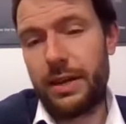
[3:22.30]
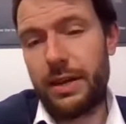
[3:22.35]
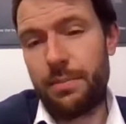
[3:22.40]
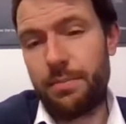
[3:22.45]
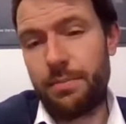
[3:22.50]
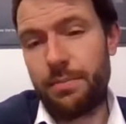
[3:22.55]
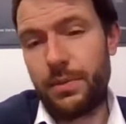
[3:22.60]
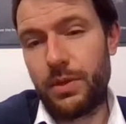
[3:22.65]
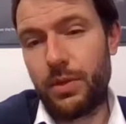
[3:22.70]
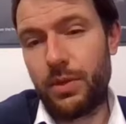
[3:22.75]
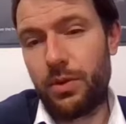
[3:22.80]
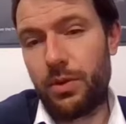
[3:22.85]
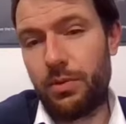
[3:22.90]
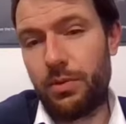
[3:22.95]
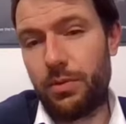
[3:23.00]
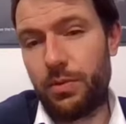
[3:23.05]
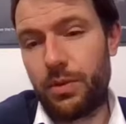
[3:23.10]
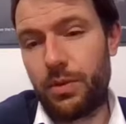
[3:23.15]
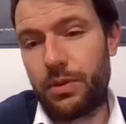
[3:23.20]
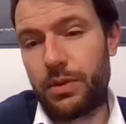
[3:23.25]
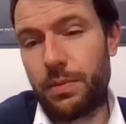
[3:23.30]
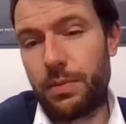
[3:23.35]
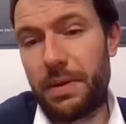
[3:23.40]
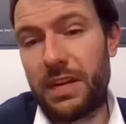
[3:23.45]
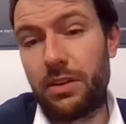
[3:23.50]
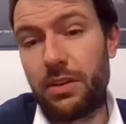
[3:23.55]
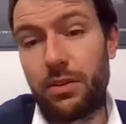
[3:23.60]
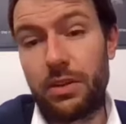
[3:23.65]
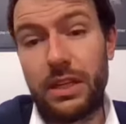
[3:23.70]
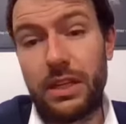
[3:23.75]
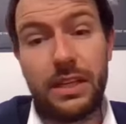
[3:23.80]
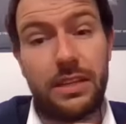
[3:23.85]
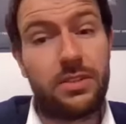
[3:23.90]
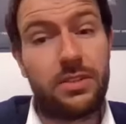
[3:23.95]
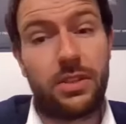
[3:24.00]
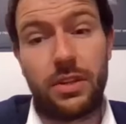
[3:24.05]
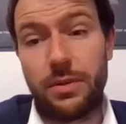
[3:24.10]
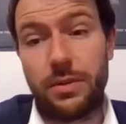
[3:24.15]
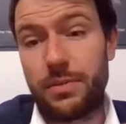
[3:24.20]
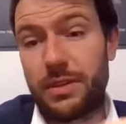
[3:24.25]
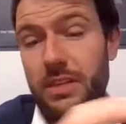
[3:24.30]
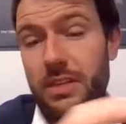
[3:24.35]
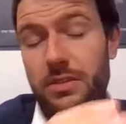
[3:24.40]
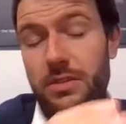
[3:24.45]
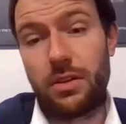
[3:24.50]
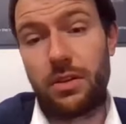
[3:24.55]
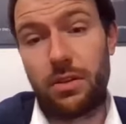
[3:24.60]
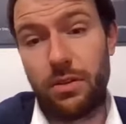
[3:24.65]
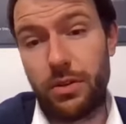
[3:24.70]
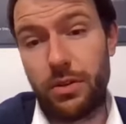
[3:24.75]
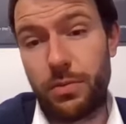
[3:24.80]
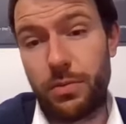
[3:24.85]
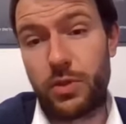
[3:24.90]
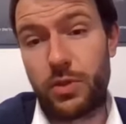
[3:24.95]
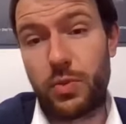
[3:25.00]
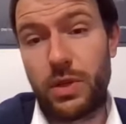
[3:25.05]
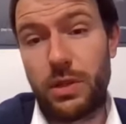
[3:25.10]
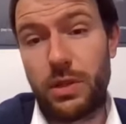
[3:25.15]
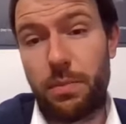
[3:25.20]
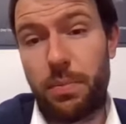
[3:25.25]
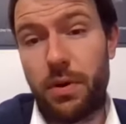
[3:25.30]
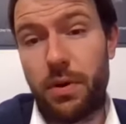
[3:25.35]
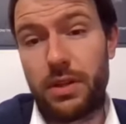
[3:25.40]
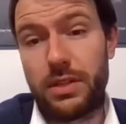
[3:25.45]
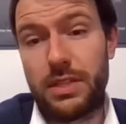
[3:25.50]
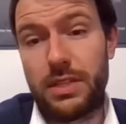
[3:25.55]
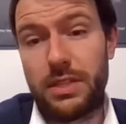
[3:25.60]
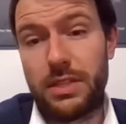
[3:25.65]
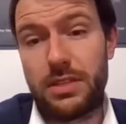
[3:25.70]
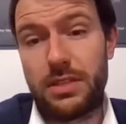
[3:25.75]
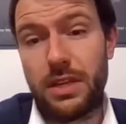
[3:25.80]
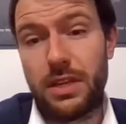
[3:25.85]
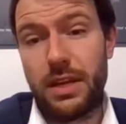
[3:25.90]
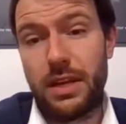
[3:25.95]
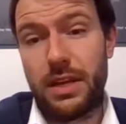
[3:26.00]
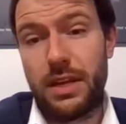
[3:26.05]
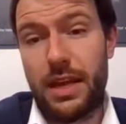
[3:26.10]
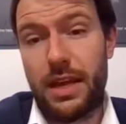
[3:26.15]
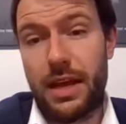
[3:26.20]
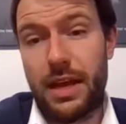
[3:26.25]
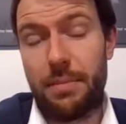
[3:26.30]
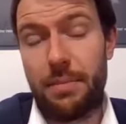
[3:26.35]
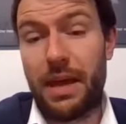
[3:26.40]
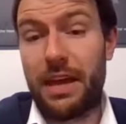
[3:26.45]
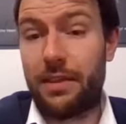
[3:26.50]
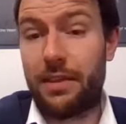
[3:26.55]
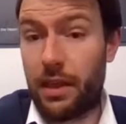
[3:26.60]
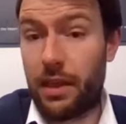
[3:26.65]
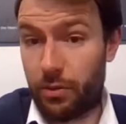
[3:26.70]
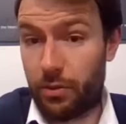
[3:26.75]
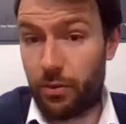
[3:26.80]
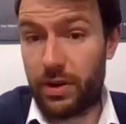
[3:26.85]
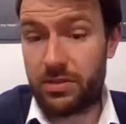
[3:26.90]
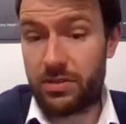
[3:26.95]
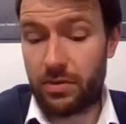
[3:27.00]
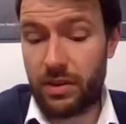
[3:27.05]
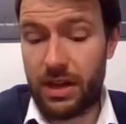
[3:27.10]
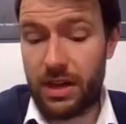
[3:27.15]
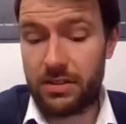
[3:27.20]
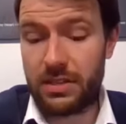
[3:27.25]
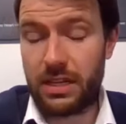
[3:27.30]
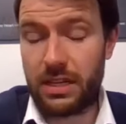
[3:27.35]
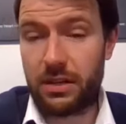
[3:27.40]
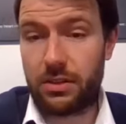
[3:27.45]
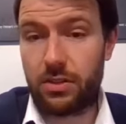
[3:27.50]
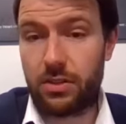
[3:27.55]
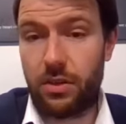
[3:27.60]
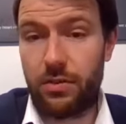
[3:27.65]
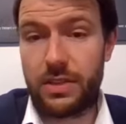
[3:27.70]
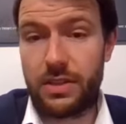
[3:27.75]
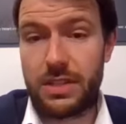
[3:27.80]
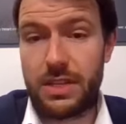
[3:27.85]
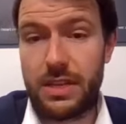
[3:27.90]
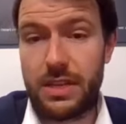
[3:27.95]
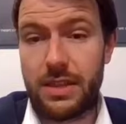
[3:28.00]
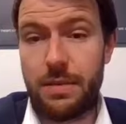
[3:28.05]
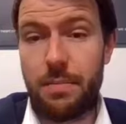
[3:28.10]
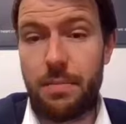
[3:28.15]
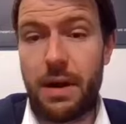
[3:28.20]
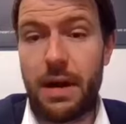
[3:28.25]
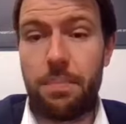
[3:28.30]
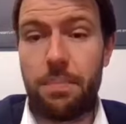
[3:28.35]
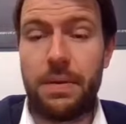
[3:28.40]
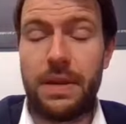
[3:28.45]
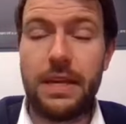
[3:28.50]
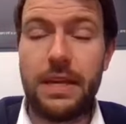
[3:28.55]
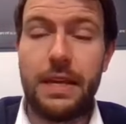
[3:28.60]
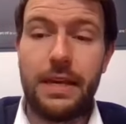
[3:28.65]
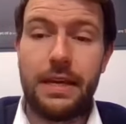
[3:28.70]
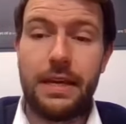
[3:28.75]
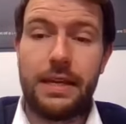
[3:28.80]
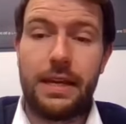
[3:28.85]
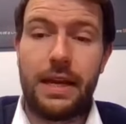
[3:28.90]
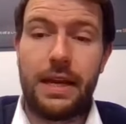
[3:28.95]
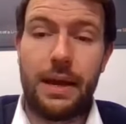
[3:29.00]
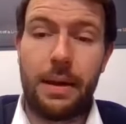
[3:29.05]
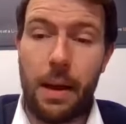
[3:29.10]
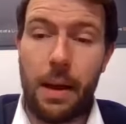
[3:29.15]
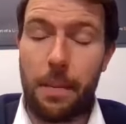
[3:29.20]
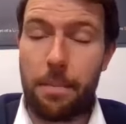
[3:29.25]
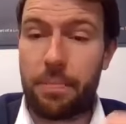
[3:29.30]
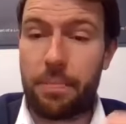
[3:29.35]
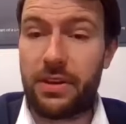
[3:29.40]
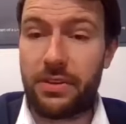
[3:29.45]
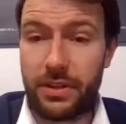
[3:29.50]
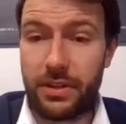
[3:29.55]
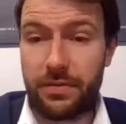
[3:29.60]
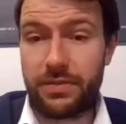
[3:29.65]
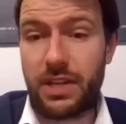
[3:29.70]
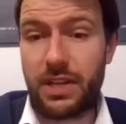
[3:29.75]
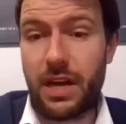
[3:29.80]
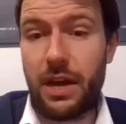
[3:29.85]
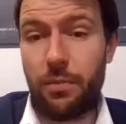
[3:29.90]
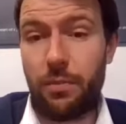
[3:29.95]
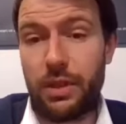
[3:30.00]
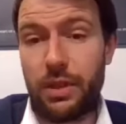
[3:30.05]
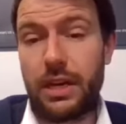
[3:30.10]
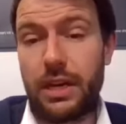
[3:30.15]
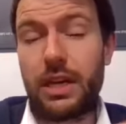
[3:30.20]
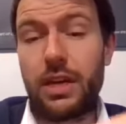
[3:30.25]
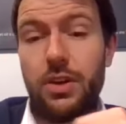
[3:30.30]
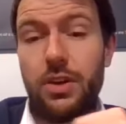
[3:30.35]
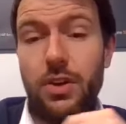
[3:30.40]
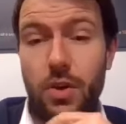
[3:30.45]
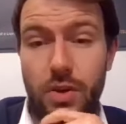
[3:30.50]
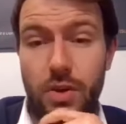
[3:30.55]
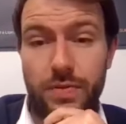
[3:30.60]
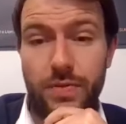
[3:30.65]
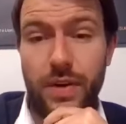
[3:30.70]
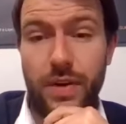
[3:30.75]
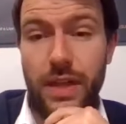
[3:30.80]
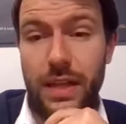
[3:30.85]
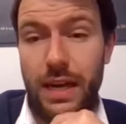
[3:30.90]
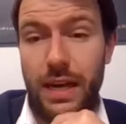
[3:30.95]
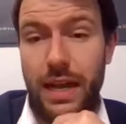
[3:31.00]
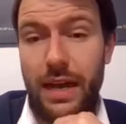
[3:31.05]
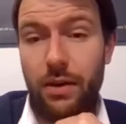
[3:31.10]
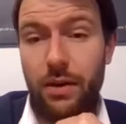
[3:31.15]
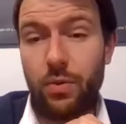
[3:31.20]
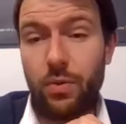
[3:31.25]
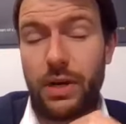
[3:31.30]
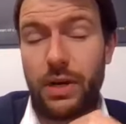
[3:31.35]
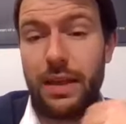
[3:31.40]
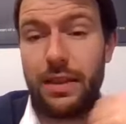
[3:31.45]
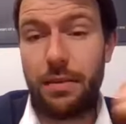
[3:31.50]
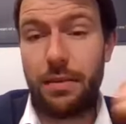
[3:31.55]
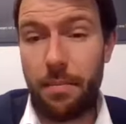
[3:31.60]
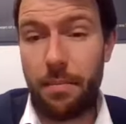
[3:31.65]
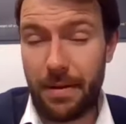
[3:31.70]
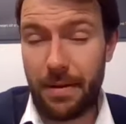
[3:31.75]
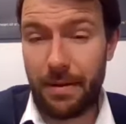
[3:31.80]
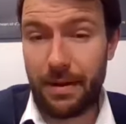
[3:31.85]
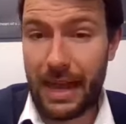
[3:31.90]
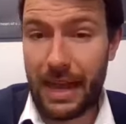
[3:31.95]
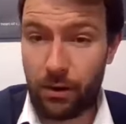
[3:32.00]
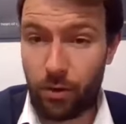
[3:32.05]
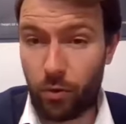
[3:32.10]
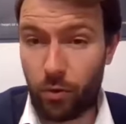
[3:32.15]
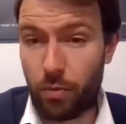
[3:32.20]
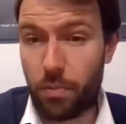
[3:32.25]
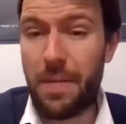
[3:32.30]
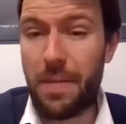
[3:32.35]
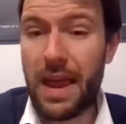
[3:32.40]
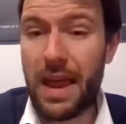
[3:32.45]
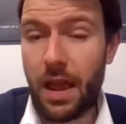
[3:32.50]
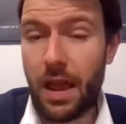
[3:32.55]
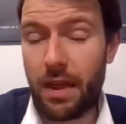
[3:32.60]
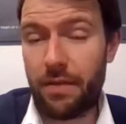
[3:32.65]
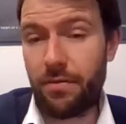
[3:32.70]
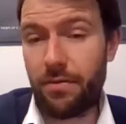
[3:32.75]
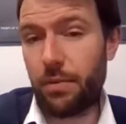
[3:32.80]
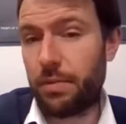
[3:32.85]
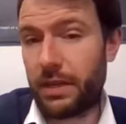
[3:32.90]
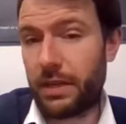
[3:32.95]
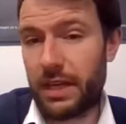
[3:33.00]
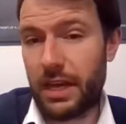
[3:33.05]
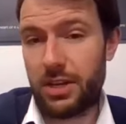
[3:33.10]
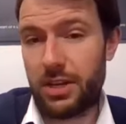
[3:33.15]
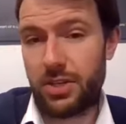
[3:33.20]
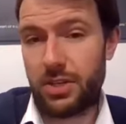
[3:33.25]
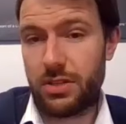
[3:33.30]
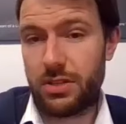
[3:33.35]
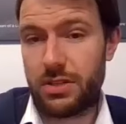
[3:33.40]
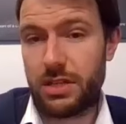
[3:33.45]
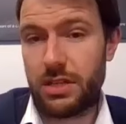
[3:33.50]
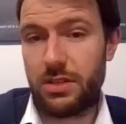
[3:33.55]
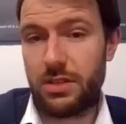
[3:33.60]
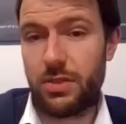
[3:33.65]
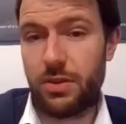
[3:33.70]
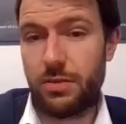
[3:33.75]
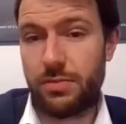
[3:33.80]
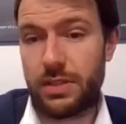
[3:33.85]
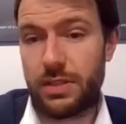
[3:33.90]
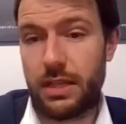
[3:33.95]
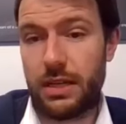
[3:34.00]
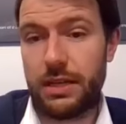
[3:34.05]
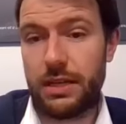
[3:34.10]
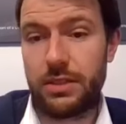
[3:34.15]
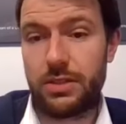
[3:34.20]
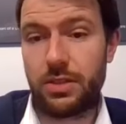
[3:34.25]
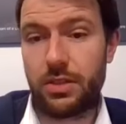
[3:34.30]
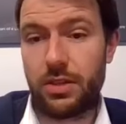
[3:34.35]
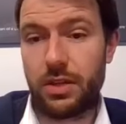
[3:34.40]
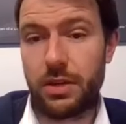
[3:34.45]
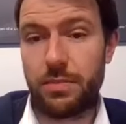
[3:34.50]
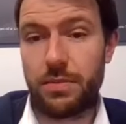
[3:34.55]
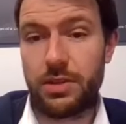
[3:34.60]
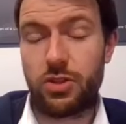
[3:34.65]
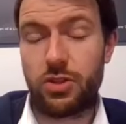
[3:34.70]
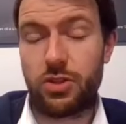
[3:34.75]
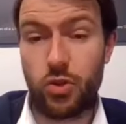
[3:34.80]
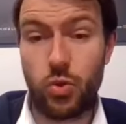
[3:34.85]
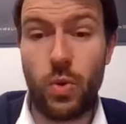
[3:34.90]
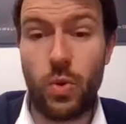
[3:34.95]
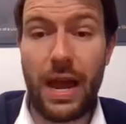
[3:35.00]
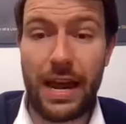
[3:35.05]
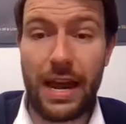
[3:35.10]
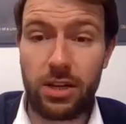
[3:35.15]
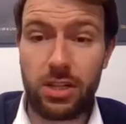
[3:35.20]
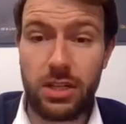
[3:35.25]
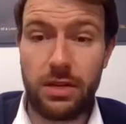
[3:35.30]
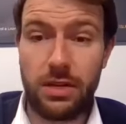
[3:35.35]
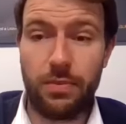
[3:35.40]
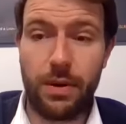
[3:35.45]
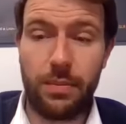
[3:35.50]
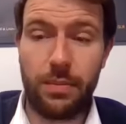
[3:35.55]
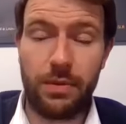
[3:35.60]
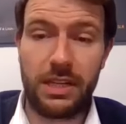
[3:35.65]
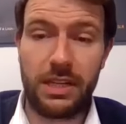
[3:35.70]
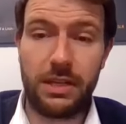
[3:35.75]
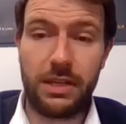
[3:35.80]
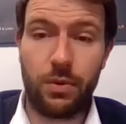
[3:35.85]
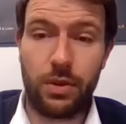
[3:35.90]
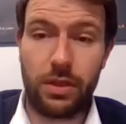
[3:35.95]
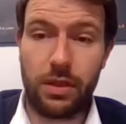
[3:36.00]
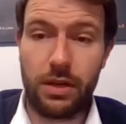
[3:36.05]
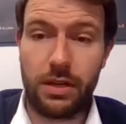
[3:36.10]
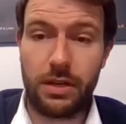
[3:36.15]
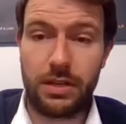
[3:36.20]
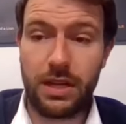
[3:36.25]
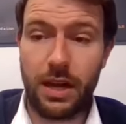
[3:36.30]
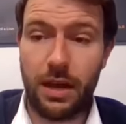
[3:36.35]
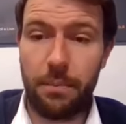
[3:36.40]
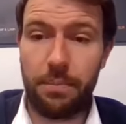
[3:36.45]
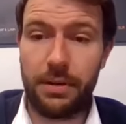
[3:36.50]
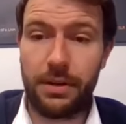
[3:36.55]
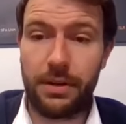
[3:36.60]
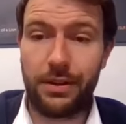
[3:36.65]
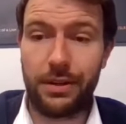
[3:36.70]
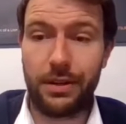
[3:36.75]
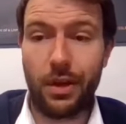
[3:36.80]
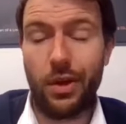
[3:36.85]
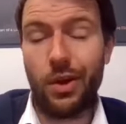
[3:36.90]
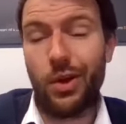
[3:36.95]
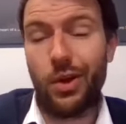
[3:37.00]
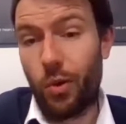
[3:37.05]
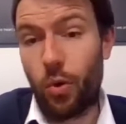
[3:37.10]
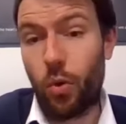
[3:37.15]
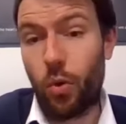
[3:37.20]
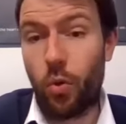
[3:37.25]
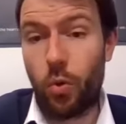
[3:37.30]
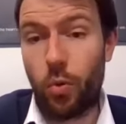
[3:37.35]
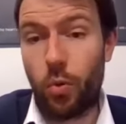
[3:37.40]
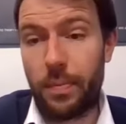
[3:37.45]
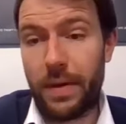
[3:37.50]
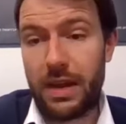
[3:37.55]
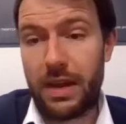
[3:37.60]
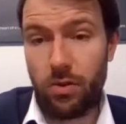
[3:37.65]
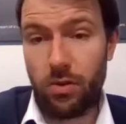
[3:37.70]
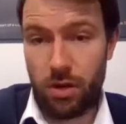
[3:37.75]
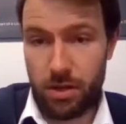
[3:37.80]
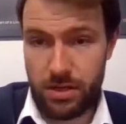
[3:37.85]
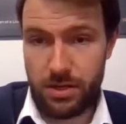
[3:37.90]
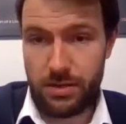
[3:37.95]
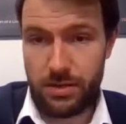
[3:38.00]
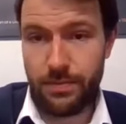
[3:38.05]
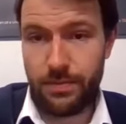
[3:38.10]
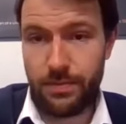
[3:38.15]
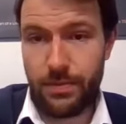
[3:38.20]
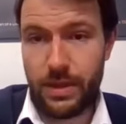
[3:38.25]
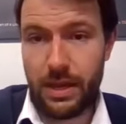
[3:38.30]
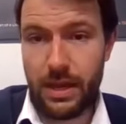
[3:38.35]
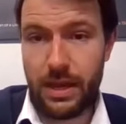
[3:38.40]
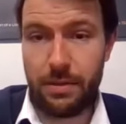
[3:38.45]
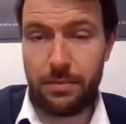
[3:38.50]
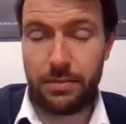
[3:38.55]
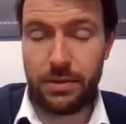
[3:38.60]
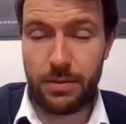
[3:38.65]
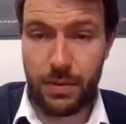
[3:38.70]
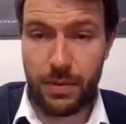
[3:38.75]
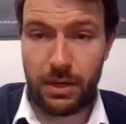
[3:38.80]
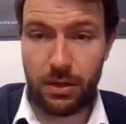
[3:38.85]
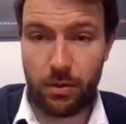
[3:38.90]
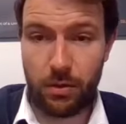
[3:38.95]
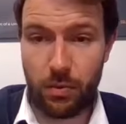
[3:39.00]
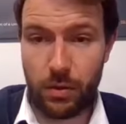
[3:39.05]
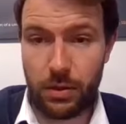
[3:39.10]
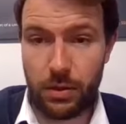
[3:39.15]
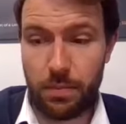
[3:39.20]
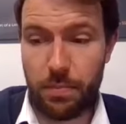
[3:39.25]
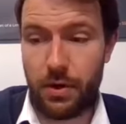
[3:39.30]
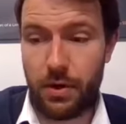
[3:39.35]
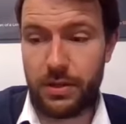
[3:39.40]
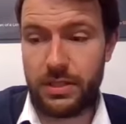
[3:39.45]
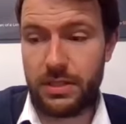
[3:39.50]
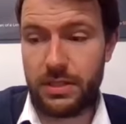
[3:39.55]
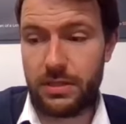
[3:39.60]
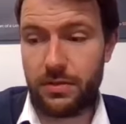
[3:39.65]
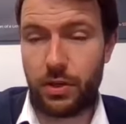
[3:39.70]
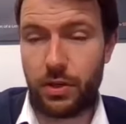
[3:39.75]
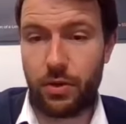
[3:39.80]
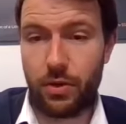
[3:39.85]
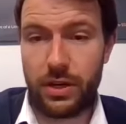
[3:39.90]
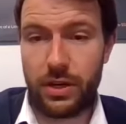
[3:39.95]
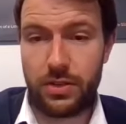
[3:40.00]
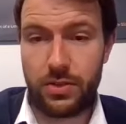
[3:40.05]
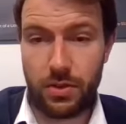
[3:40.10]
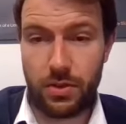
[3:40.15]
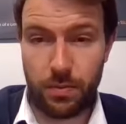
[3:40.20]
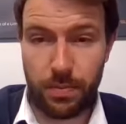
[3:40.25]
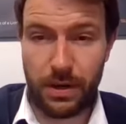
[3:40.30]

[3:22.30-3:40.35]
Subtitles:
you know, depending on the lease agreement that's concluded between the parties, and the Rental Housing Act, obviously, there might be a period of time where they can notify the landlord, and the landlord may have obligations in terms of the lease agreement to actually remedy within a time period, or may not, depending on what the parties have agreed to.